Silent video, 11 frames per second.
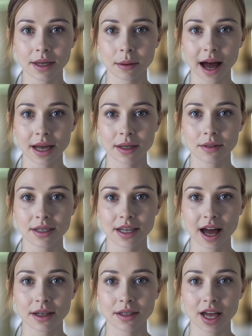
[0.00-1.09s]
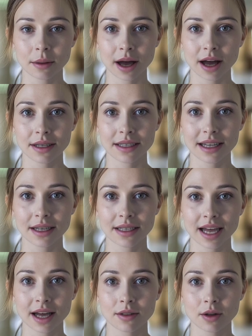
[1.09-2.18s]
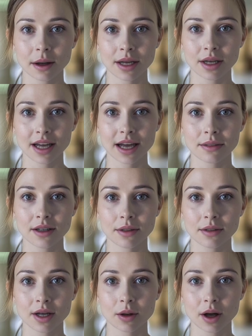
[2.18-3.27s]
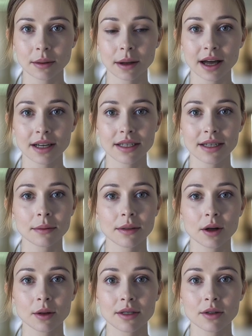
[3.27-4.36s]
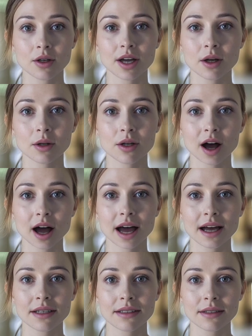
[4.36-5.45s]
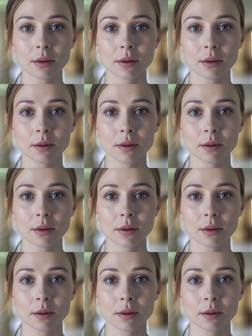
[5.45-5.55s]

The pathophysiology behind DVT formation involves three mechanisms known as Virchow's triad,